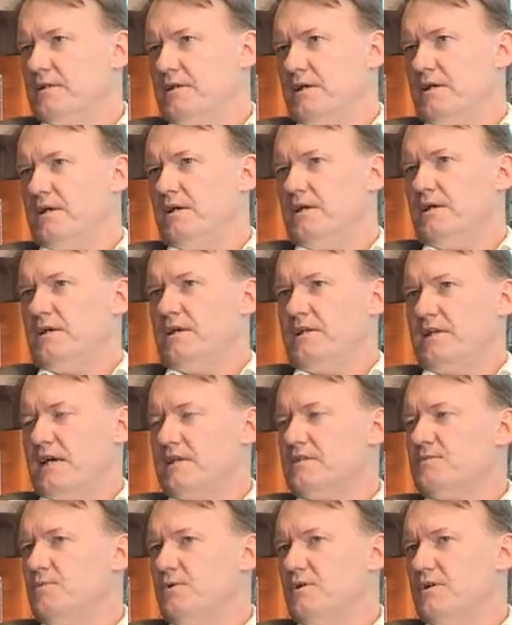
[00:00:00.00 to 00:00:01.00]
at
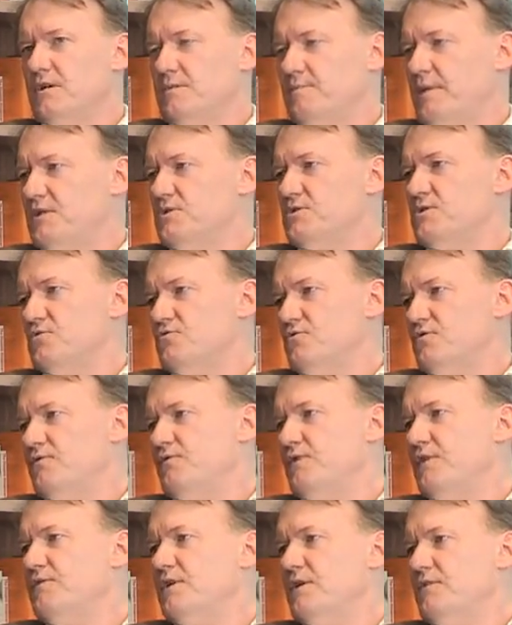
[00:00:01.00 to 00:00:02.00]
that point about
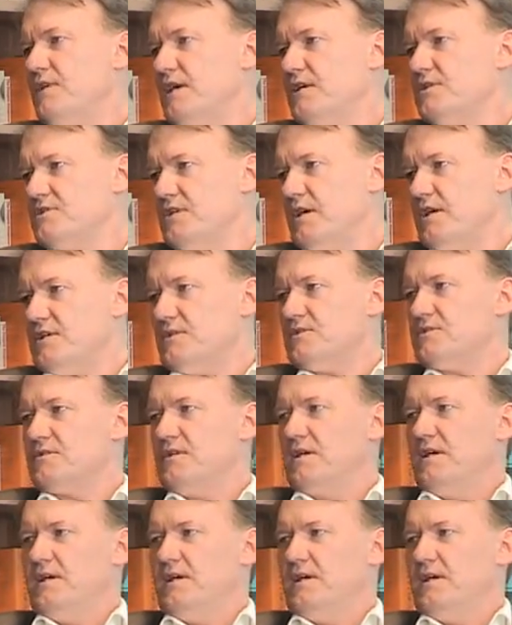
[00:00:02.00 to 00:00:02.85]
250 of their sites.